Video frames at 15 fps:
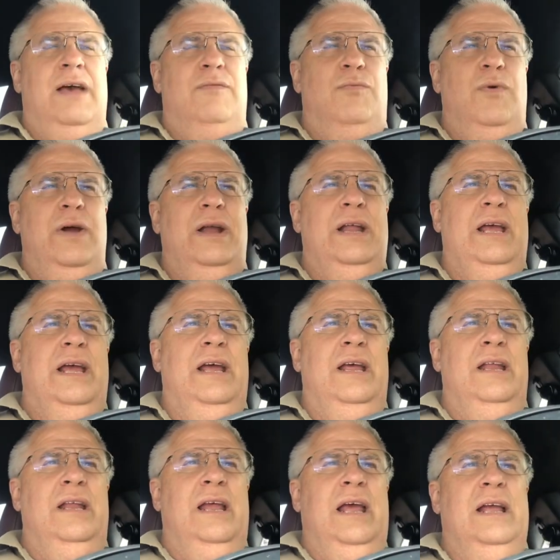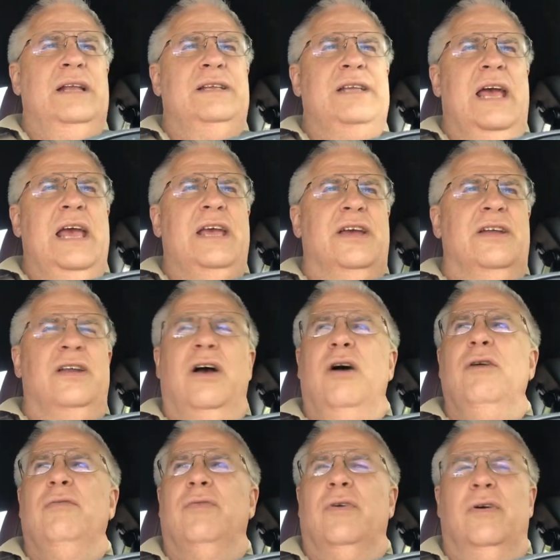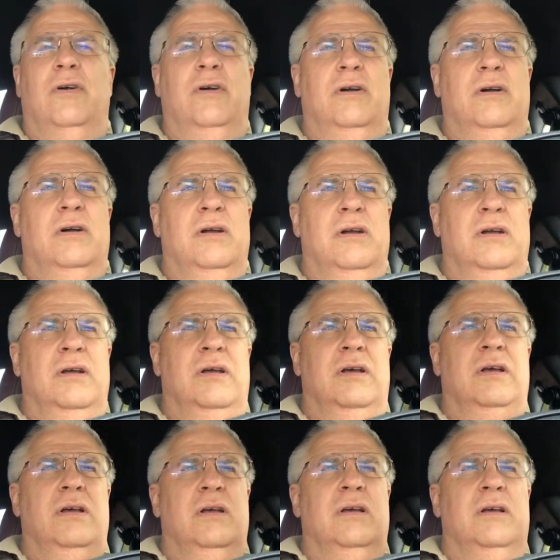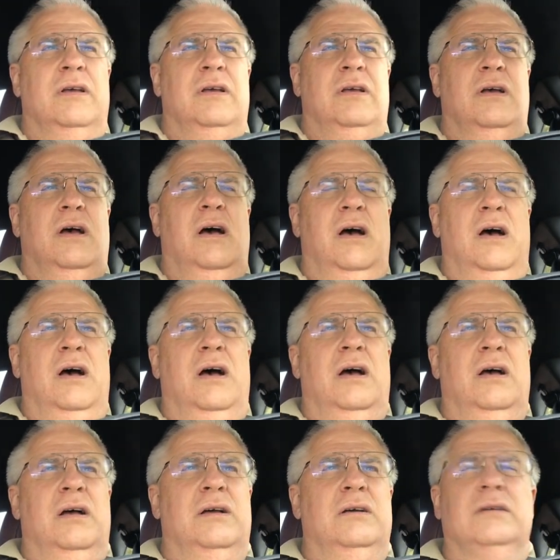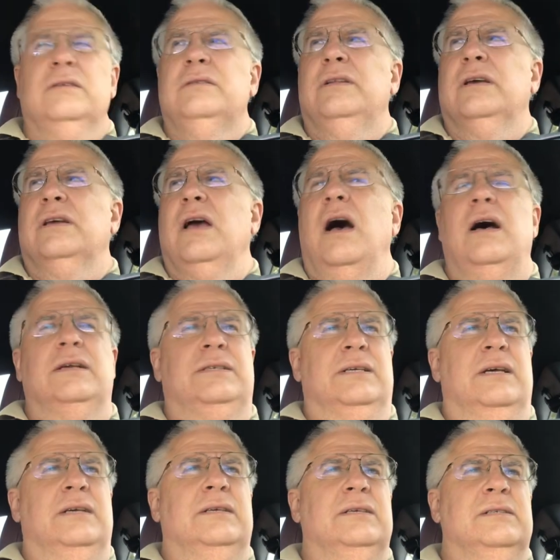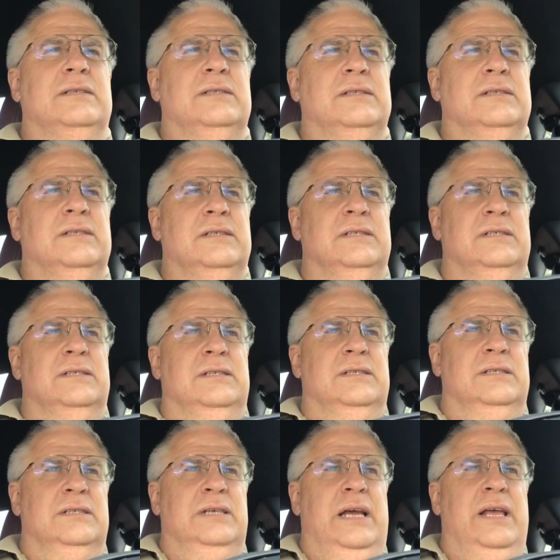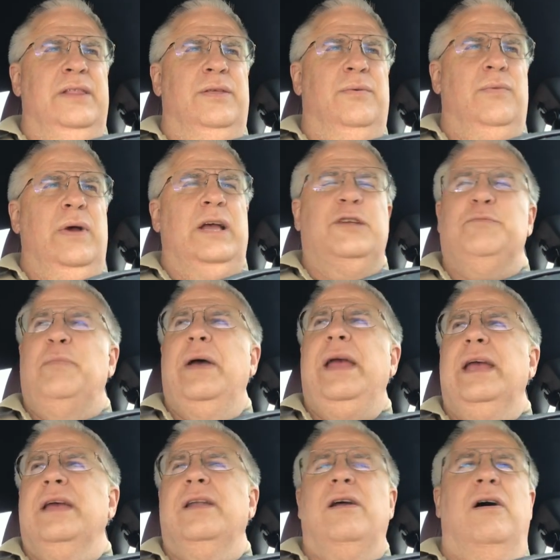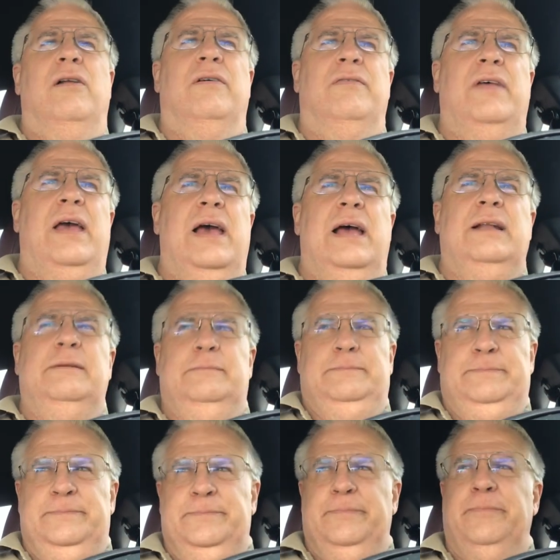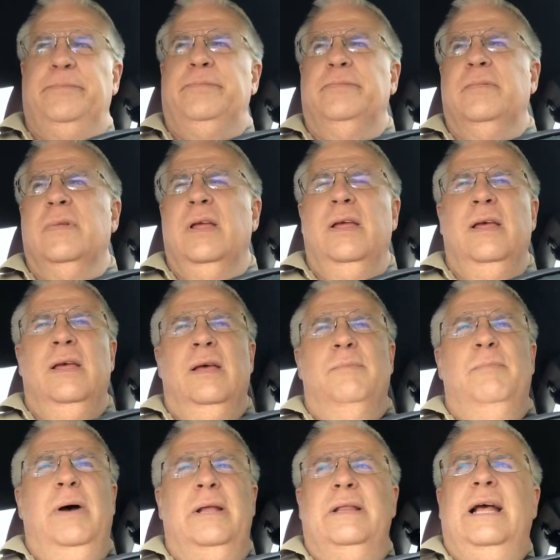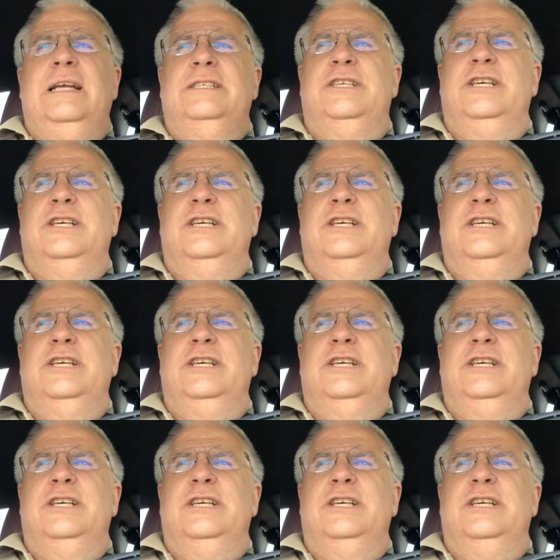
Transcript: went in and taken over the Gaza and the West Bank and all of that. But that's